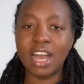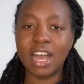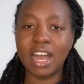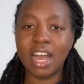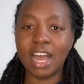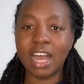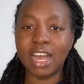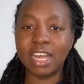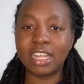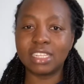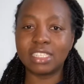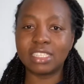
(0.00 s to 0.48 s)

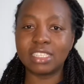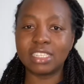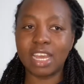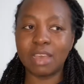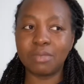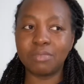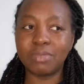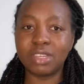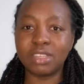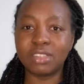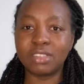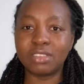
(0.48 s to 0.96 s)
And I
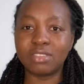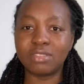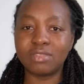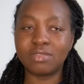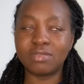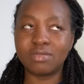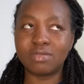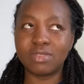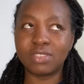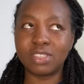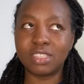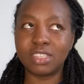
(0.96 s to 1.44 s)
mean,
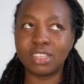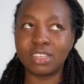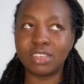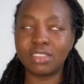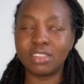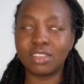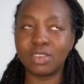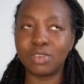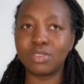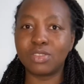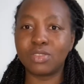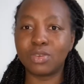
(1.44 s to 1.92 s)
they
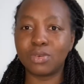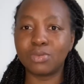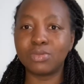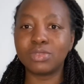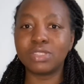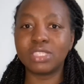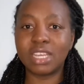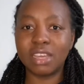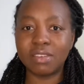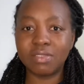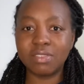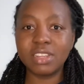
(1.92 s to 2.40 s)

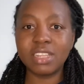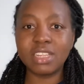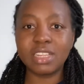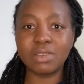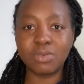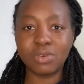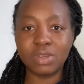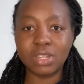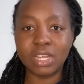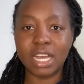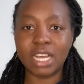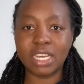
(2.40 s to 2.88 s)
would definitely
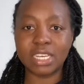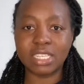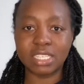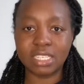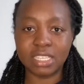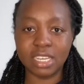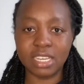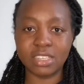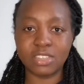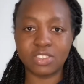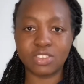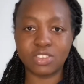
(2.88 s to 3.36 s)
want to
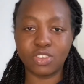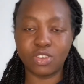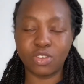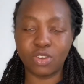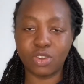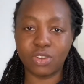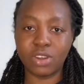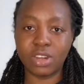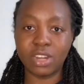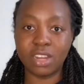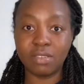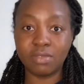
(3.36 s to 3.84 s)
access
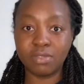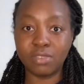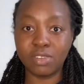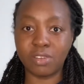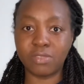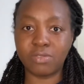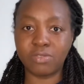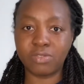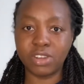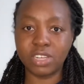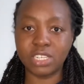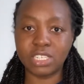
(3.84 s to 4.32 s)
your level
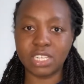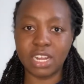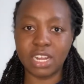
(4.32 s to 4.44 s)
of French